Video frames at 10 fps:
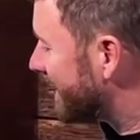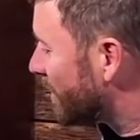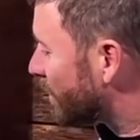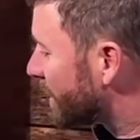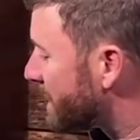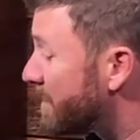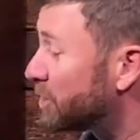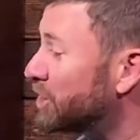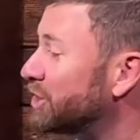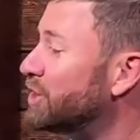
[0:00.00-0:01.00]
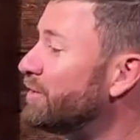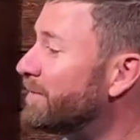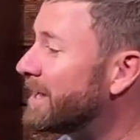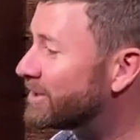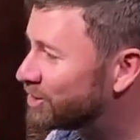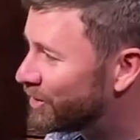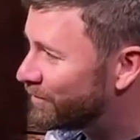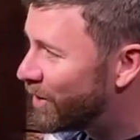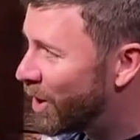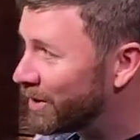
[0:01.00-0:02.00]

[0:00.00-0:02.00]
We're going to be pushing 2 feet of snowfall